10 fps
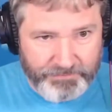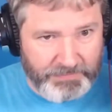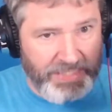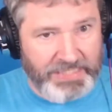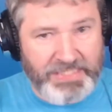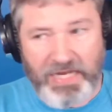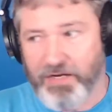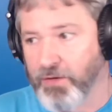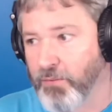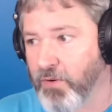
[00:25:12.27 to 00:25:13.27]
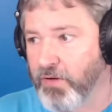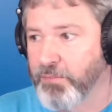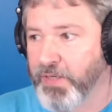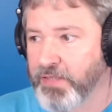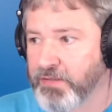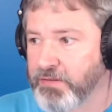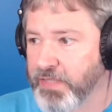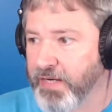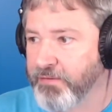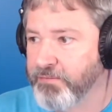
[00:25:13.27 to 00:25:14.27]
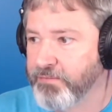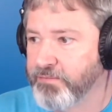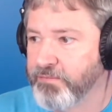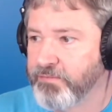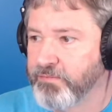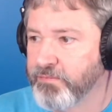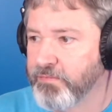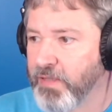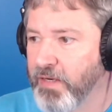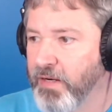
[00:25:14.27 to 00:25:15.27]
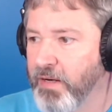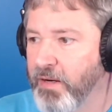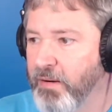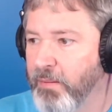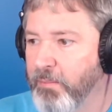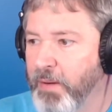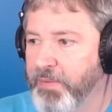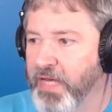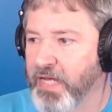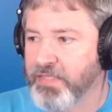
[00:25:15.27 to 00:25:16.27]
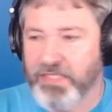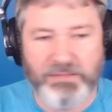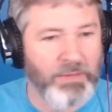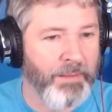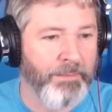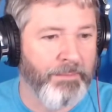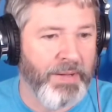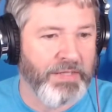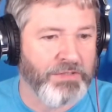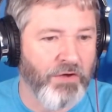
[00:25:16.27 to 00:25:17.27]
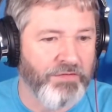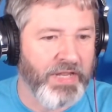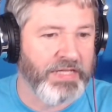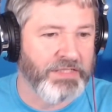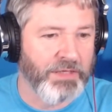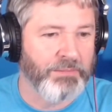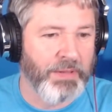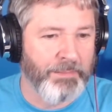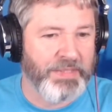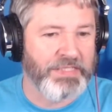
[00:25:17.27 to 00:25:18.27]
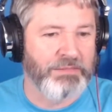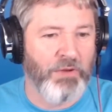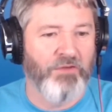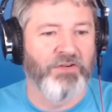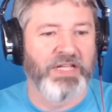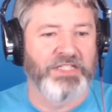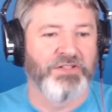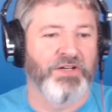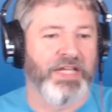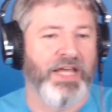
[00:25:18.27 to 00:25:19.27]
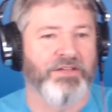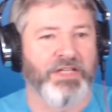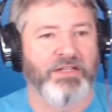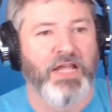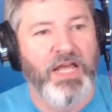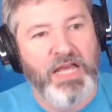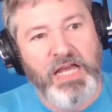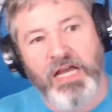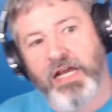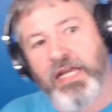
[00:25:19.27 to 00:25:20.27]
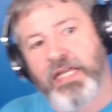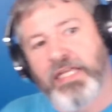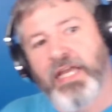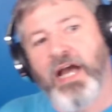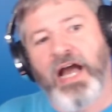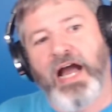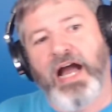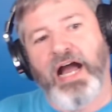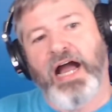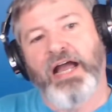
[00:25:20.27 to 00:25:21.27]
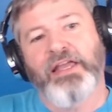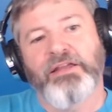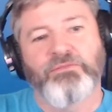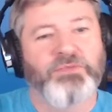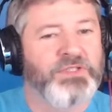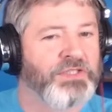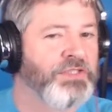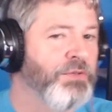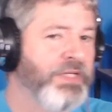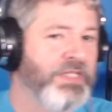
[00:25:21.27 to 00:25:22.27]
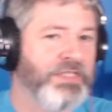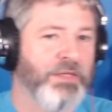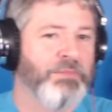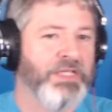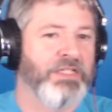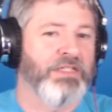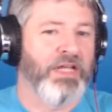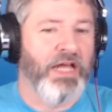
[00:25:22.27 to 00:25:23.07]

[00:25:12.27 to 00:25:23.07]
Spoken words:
it's not going to work. But yeah, Mommy God says my mouse often acts up and messes my overlays during the countdown. Yeah, I was doing something,